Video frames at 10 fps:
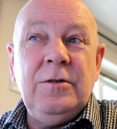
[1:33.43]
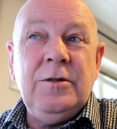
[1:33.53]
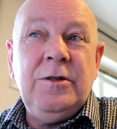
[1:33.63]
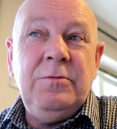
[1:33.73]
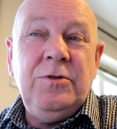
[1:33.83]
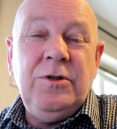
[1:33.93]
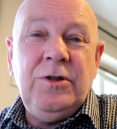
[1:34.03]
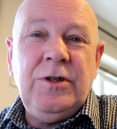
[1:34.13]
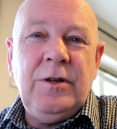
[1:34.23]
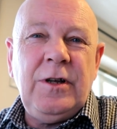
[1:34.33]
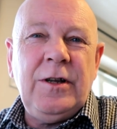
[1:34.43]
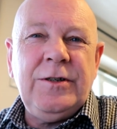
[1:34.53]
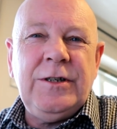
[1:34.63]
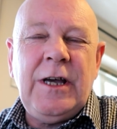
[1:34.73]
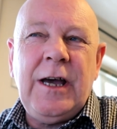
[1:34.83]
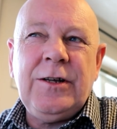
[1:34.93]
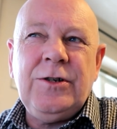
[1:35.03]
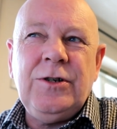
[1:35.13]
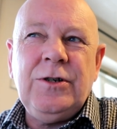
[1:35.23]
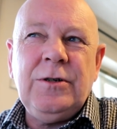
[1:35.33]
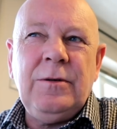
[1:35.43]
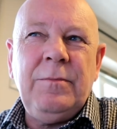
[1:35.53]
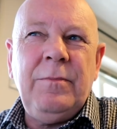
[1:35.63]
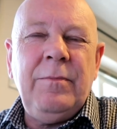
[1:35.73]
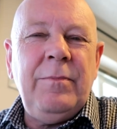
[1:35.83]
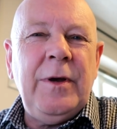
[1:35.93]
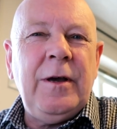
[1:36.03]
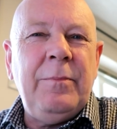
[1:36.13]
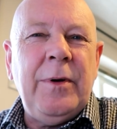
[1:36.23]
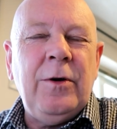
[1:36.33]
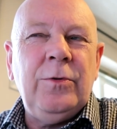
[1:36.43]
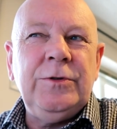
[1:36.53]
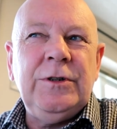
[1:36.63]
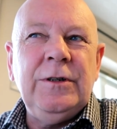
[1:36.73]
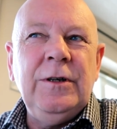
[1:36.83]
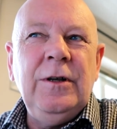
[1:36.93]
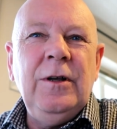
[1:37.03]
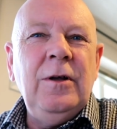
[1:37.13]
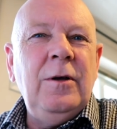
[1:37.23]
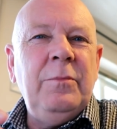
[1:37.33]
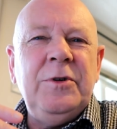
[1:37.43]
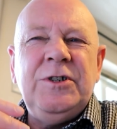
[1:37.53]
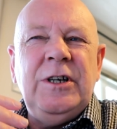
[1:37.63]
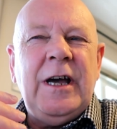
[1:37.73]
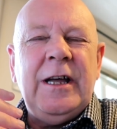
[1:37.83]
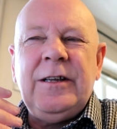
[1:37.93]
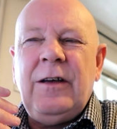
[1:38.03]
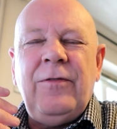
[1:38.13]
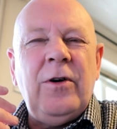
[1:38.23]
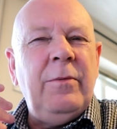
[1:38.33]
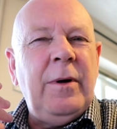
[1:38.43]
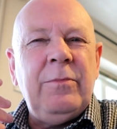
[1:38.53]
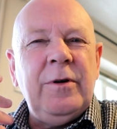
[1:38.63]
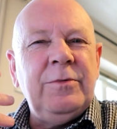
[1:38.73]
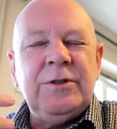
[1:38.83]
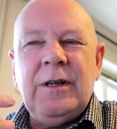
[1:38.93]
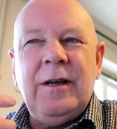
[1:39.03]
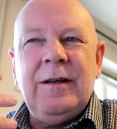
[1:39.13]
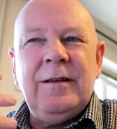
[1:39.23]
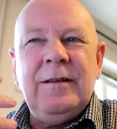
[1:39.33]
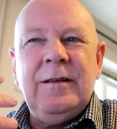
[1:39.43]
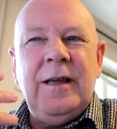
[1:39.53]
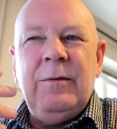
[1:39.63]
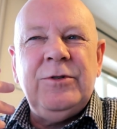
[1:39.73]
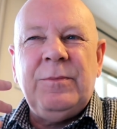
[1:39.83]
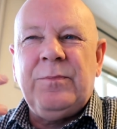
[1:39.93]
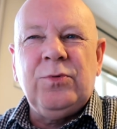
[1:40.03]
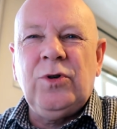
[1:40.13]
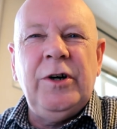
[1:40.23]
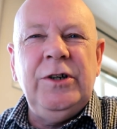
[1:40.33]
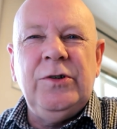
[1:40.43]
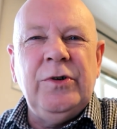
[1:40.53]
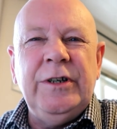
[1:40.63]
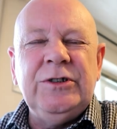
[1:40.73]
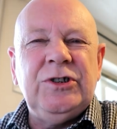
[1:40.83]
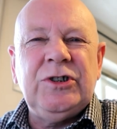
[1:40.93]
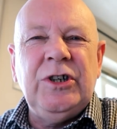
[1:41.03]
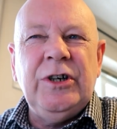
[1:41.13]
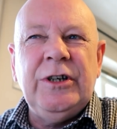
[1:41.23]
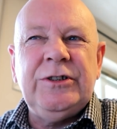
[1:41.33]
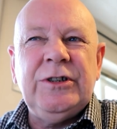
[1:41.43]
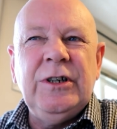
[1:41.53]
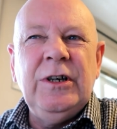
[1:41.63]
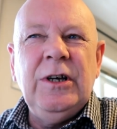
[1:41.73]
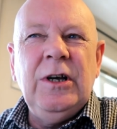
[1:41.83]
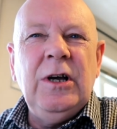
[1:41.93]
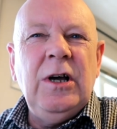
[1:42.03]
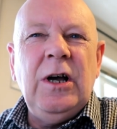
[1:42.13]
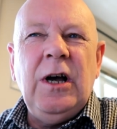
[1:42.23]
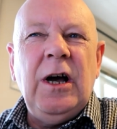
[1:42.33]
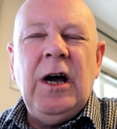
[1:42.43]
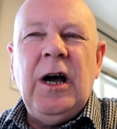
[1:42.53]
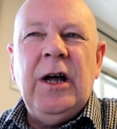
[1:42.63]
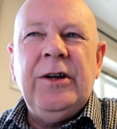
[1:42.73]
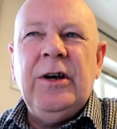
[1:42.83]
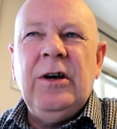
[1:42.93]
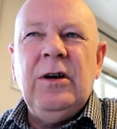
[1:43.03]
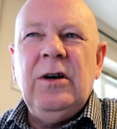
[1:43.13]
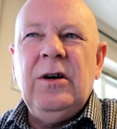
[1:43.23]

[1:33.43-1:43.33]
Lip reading: She was just a touch bigger built. But she had, if I remember, it was a bright green skirt and a